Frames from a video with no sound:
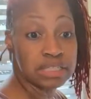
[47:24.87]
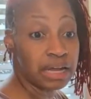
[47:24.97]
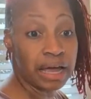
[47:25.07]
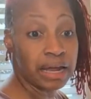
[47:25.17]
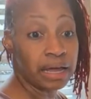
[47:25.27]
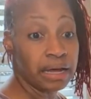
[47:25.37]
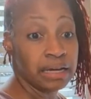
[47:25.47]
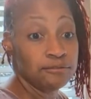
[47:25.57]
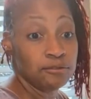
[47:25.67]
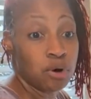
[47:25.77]
And I ain't
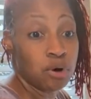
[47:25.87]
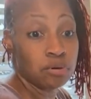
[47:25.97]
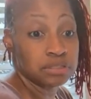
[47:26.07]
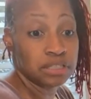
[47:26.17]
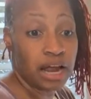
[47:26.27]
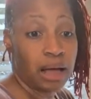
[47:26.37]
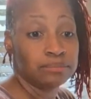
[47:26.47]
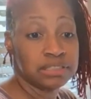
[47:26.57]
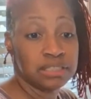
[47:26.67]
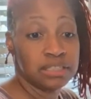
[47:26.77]
even worked. Now, I'm
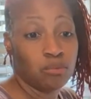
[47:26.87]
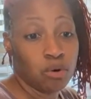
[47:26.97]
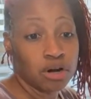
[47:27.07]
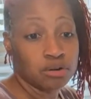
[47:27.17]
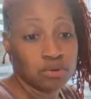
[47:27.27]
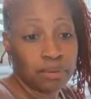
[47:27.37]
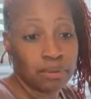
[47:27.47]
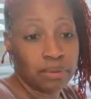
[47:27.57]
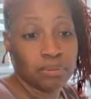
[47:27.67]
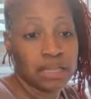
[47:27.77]
sitting at work with my
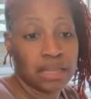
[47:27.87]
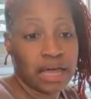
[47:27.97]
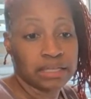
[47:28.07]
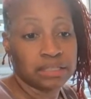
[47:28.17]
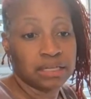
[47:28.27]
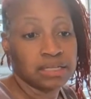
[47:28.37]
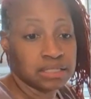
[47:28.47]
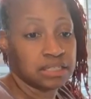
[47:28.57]
hand like this